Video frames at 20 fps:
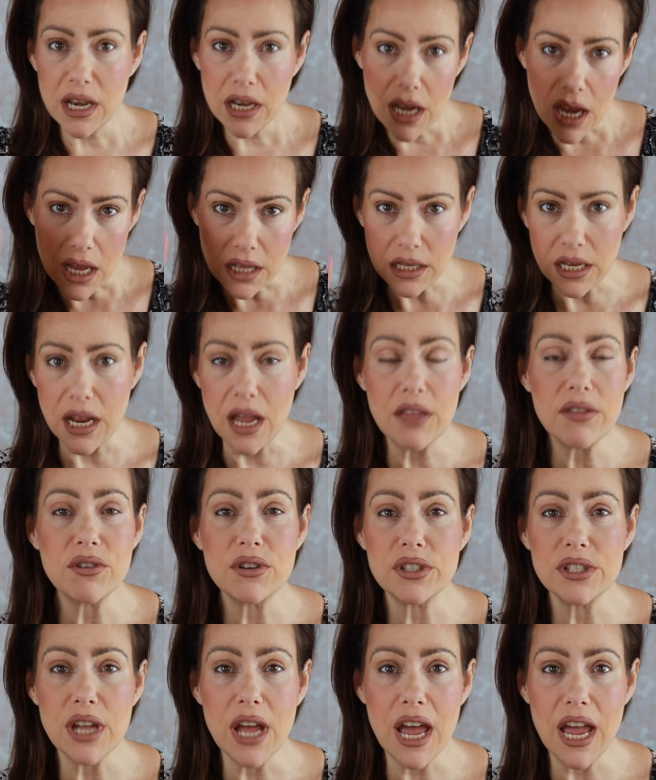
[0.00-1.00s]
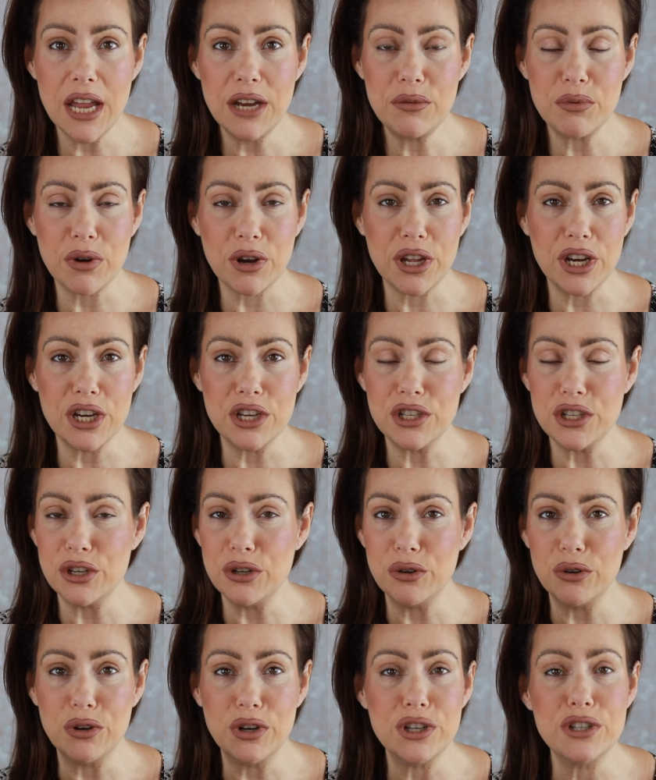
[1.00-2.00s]
and the other side we're gonna
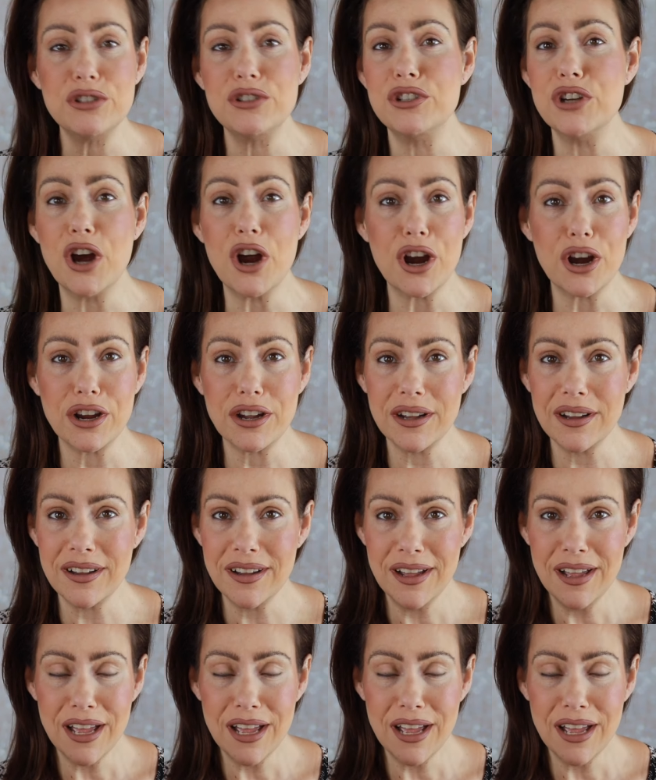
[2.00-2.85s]
do dark